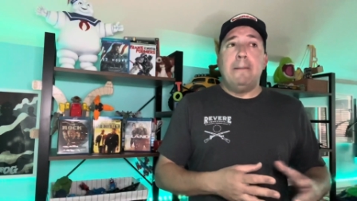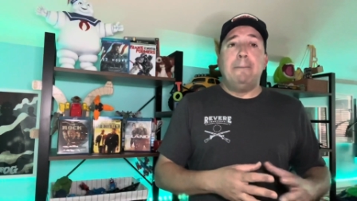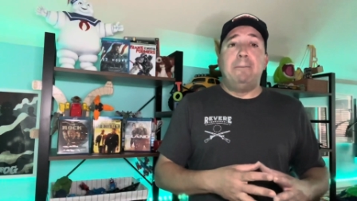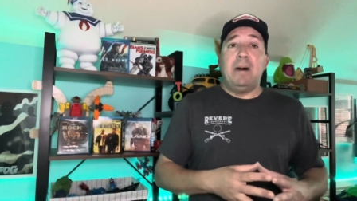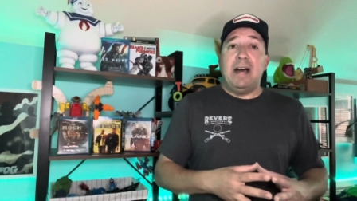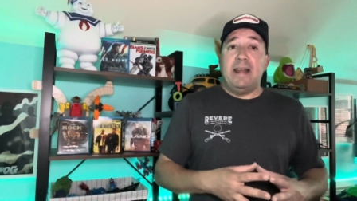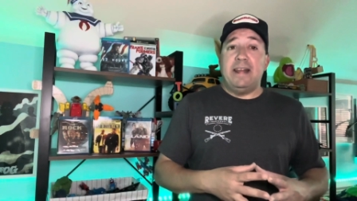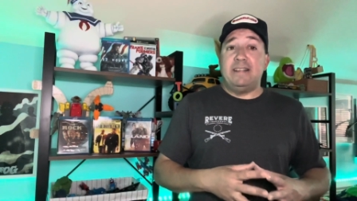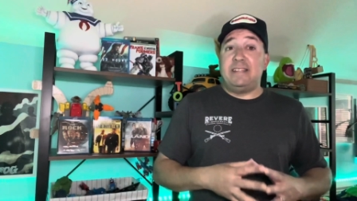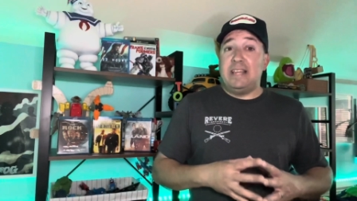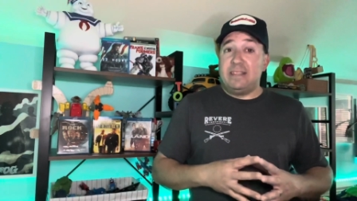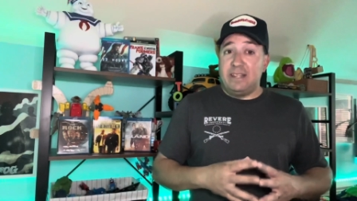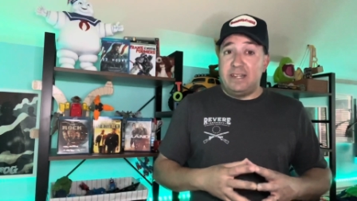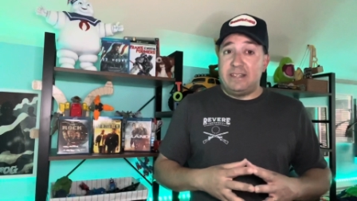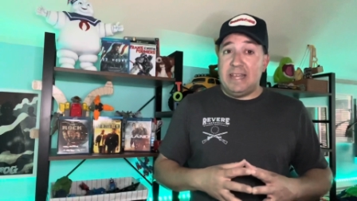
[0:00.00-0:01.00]
But at the
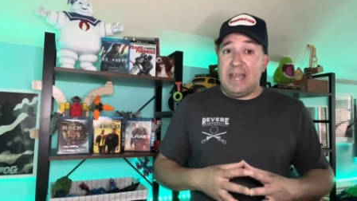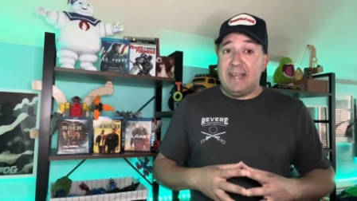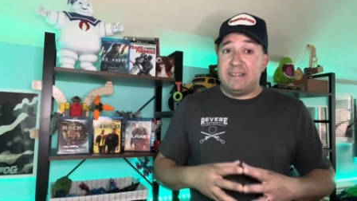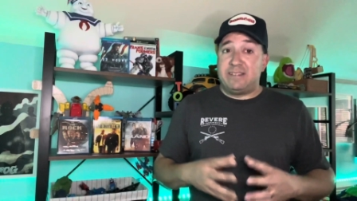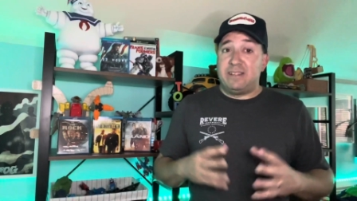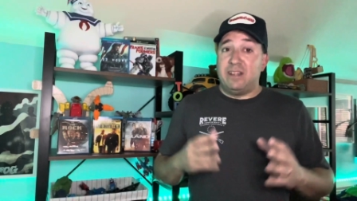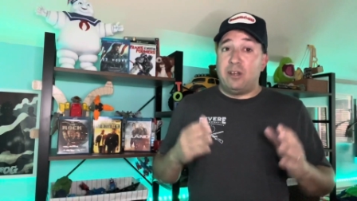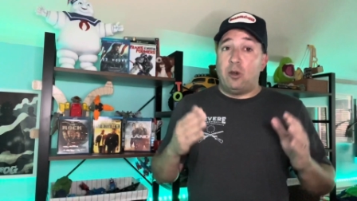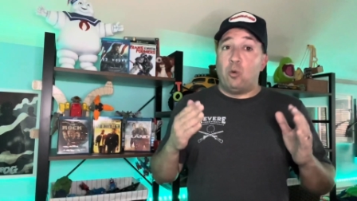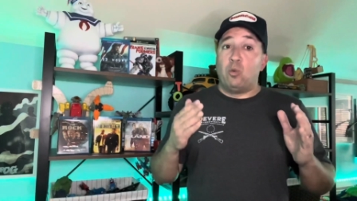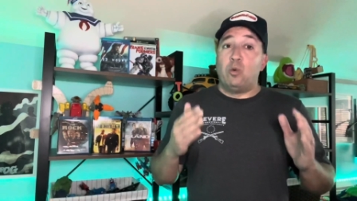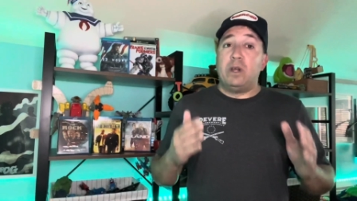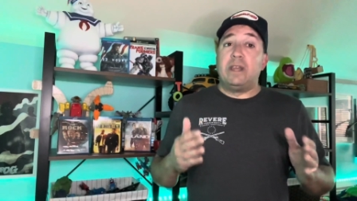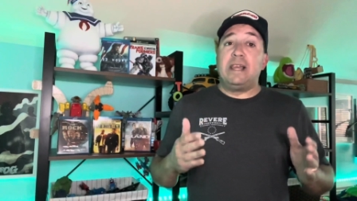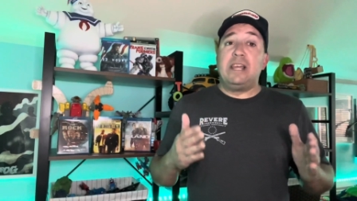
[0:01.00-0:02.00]
end of the day, it's still a
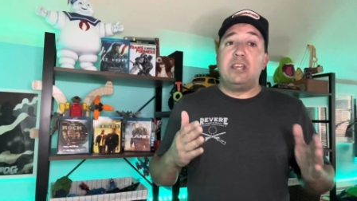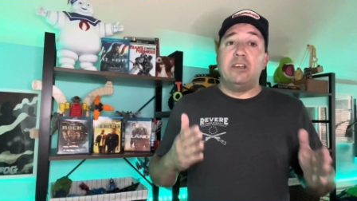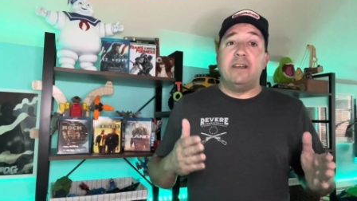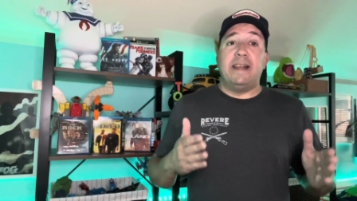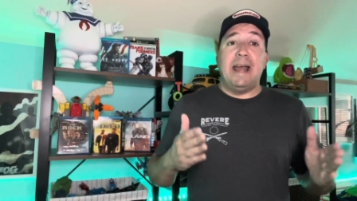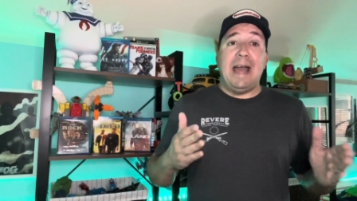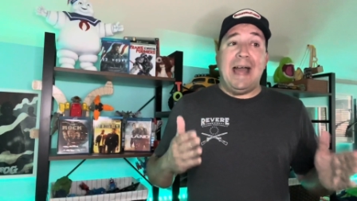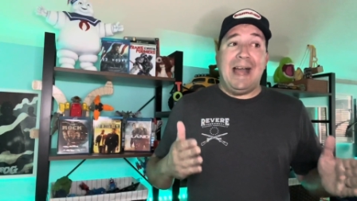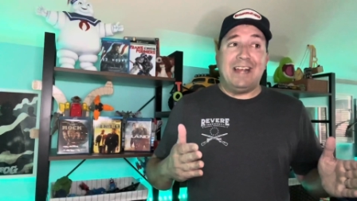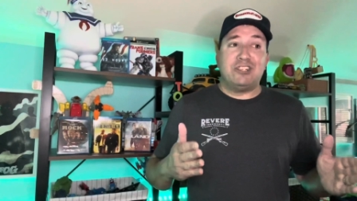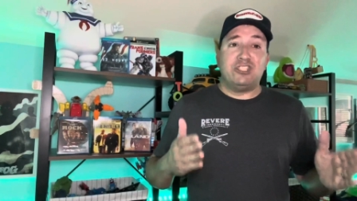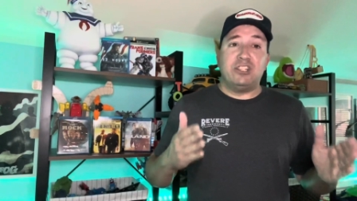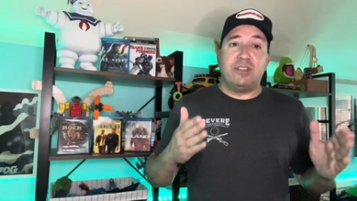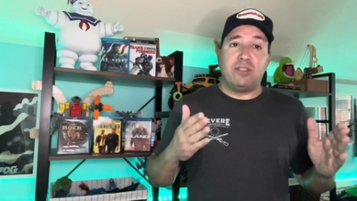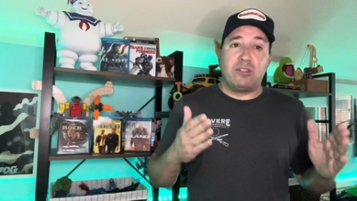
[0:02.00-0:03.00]
really good
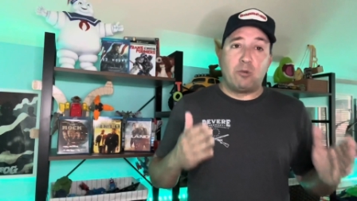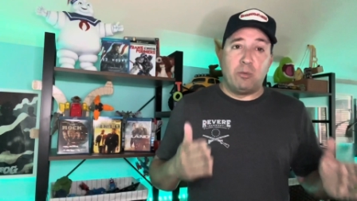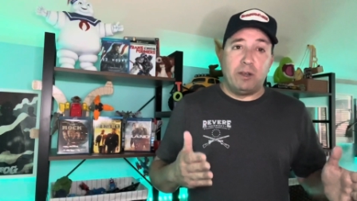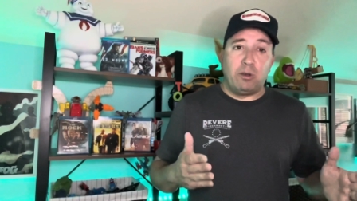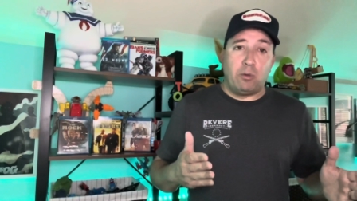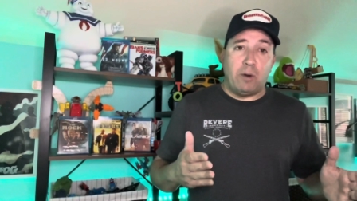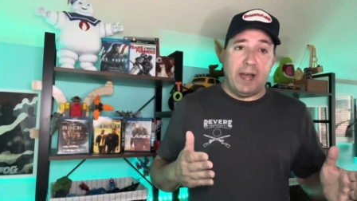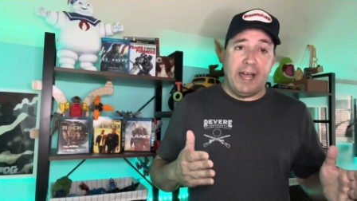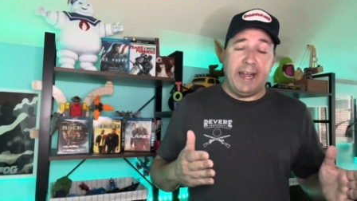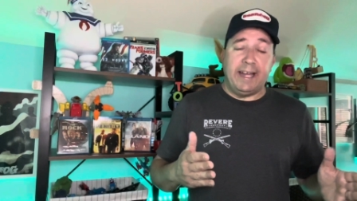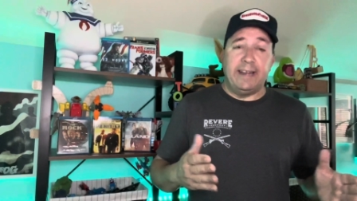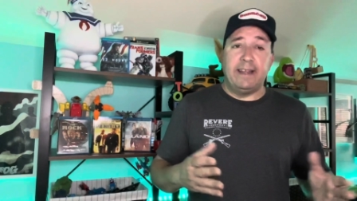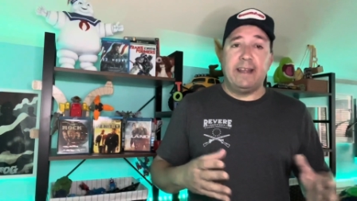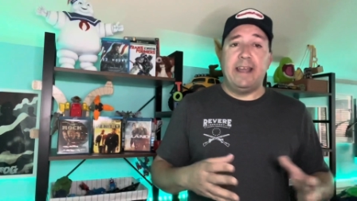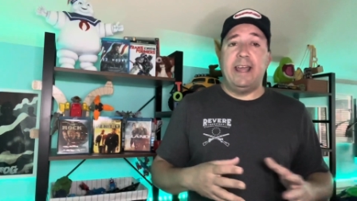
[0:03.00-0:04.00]
action thrill
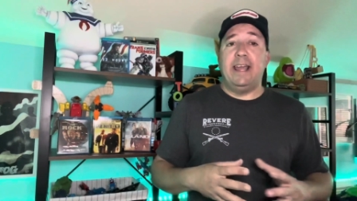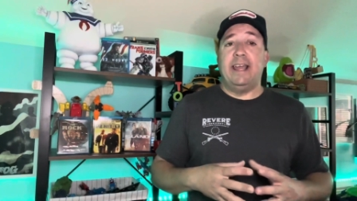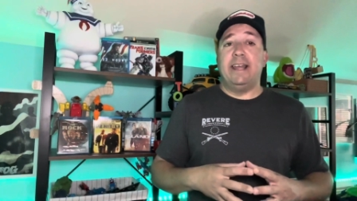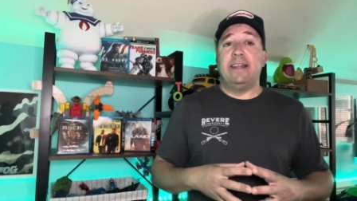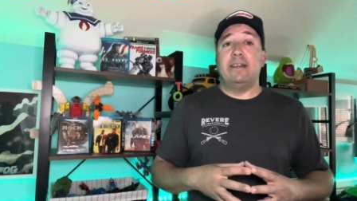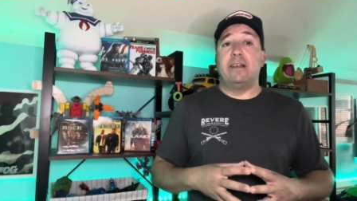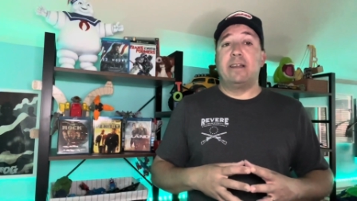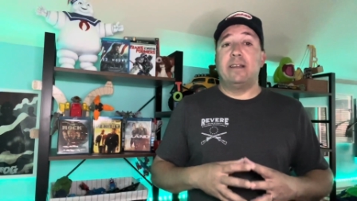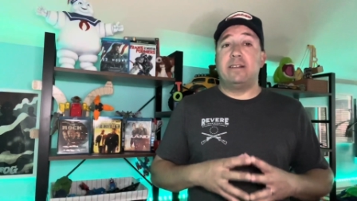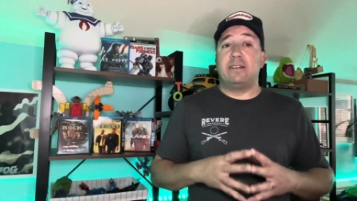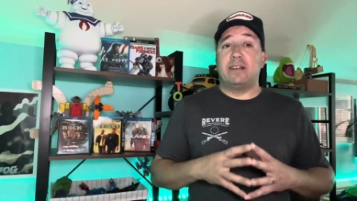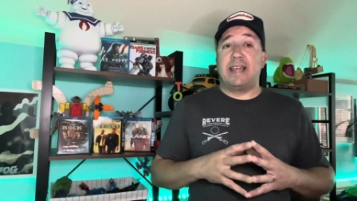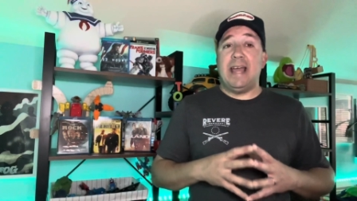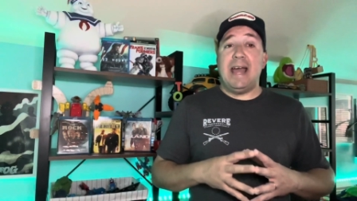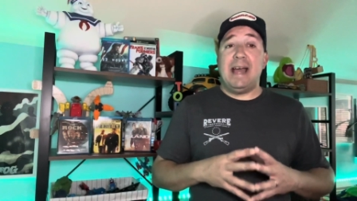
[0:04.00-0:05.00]
ride. And
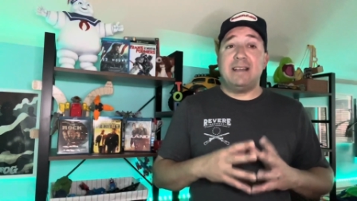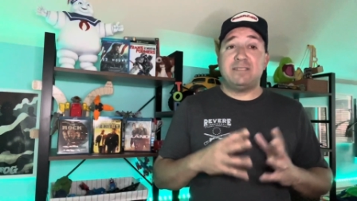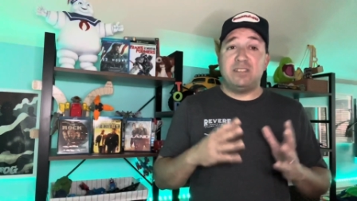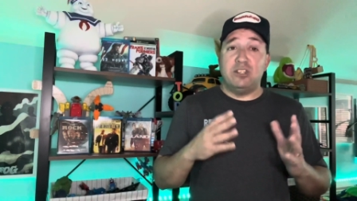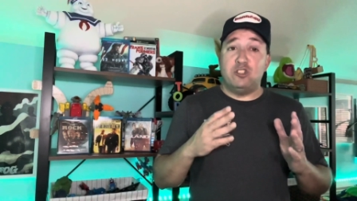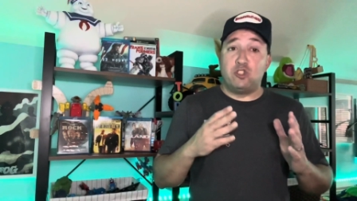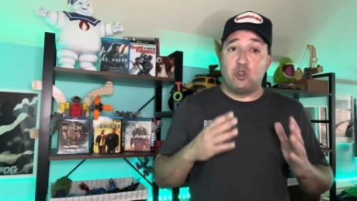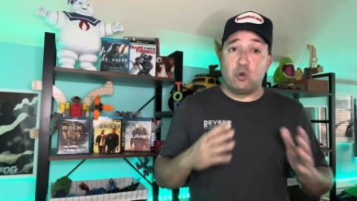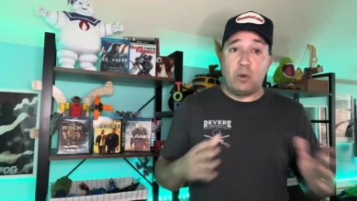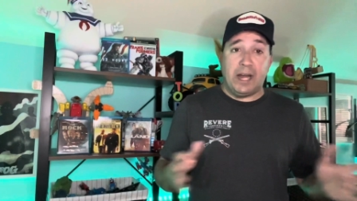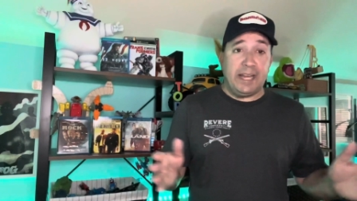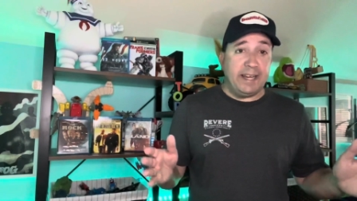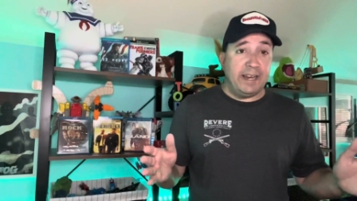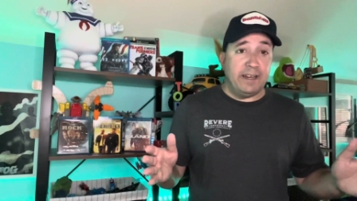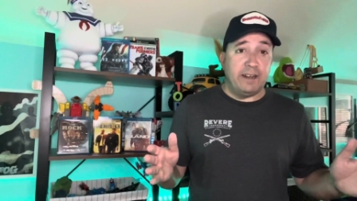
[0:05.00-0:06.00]
the cast is
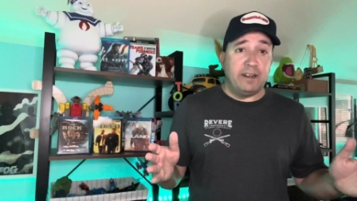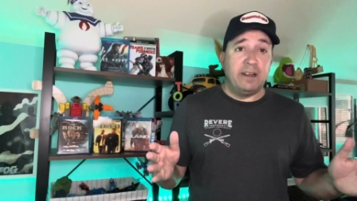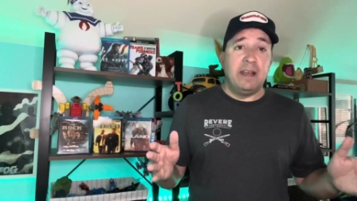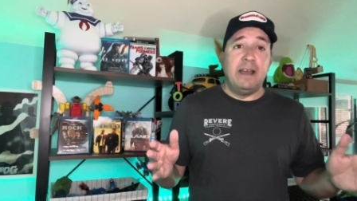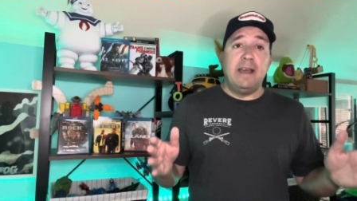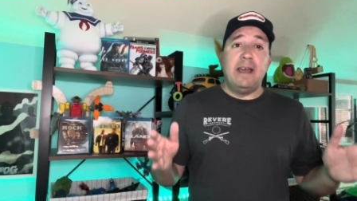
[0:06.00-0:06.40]
great here.